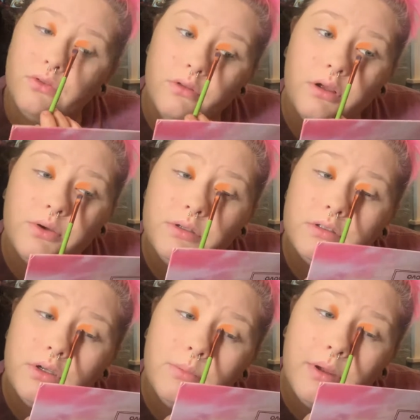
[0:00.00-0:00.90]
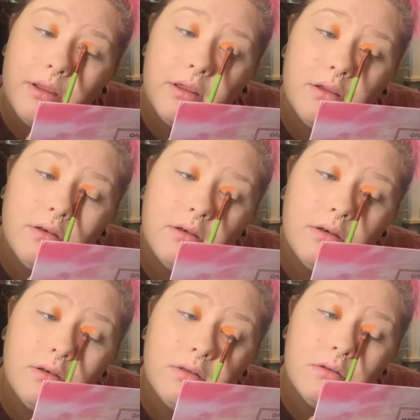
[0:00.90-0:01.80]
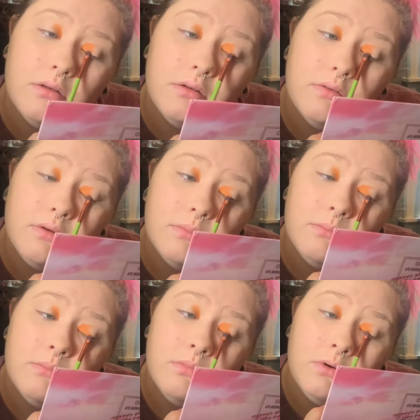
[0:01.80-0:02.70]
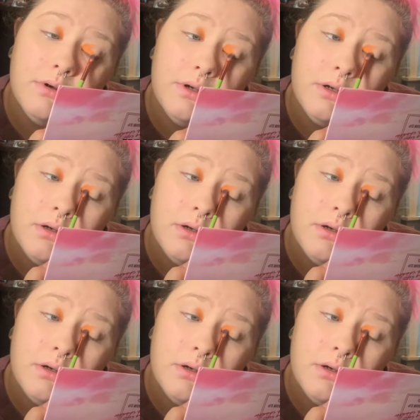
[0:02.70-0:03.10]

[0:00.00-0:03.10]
I always go back in for more.